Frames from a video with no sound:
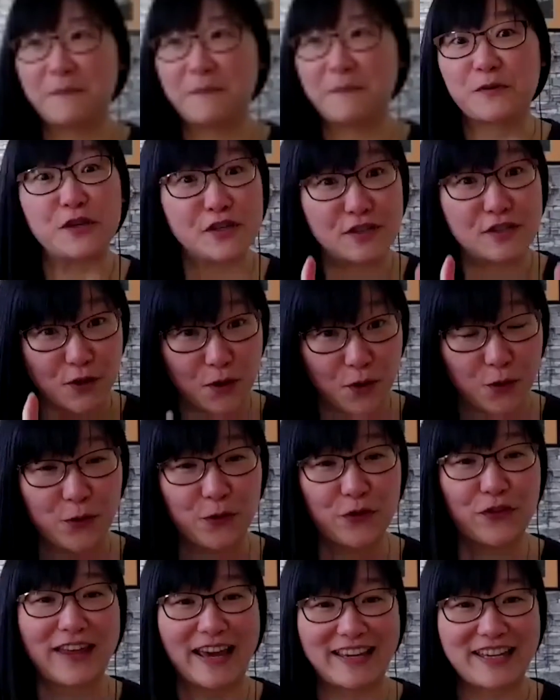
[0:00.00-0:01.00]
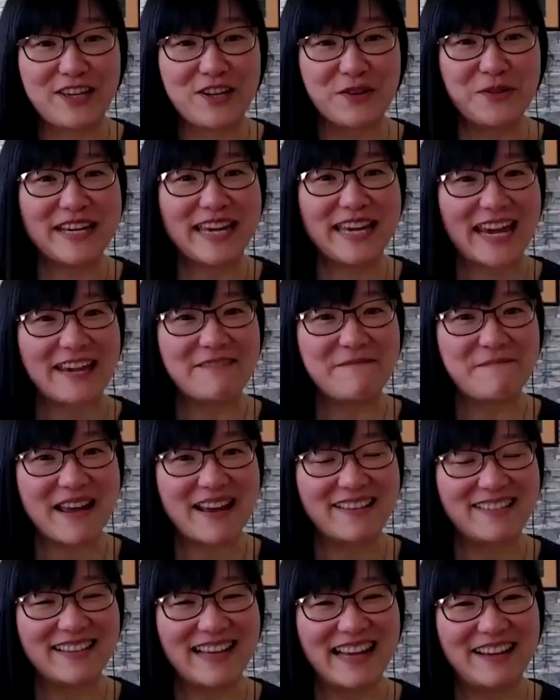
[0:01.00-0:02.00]
So thank you again,
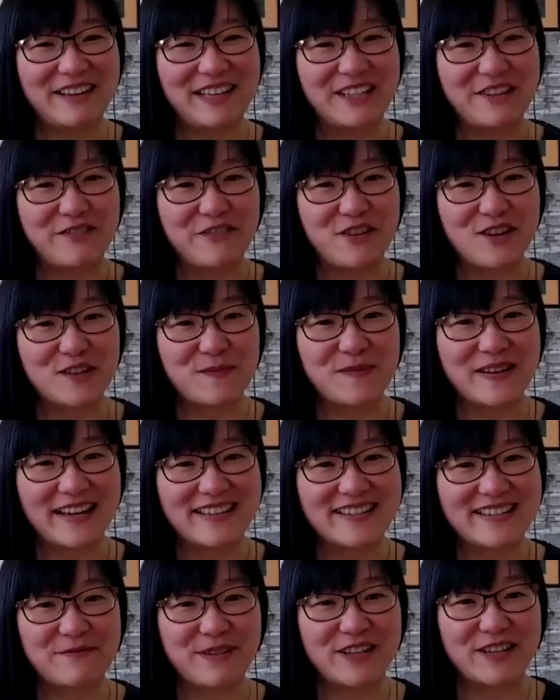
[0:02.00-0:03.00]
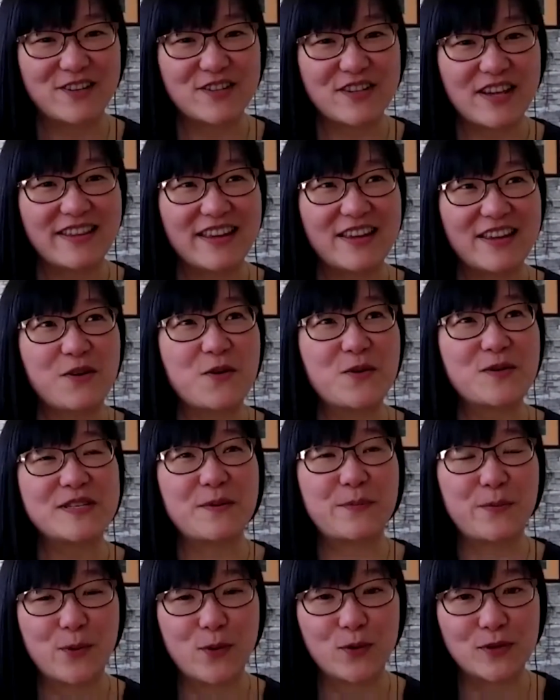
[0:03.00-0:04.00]
Bel, in the first place, because I think your
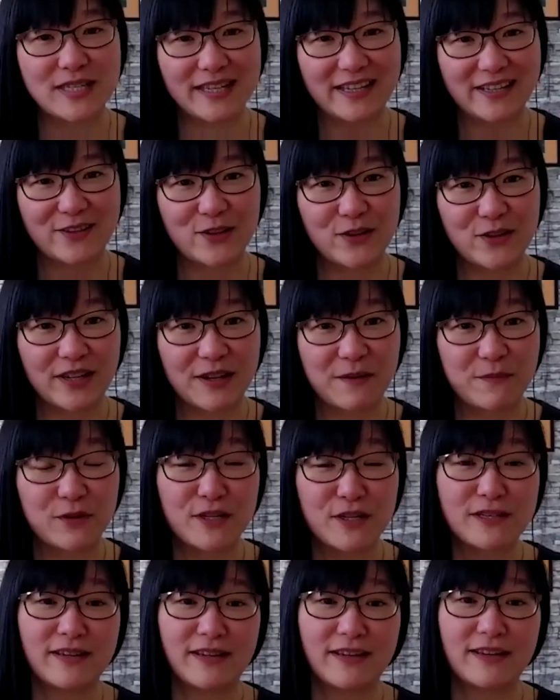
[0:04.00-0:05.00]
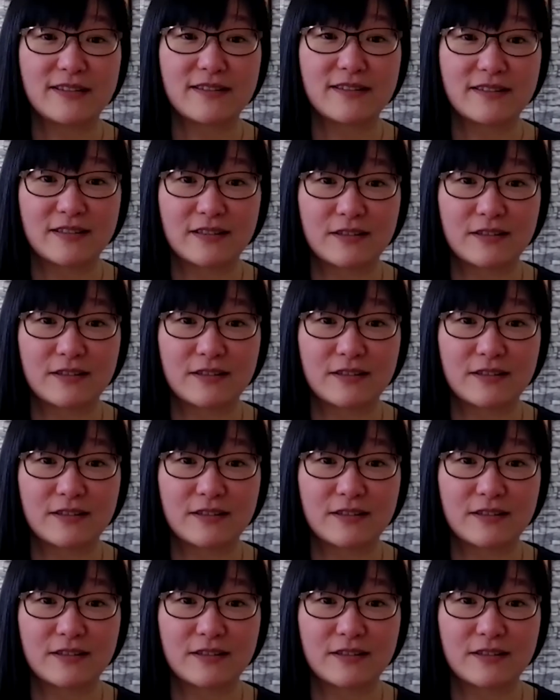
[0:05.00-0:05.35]
support to the community is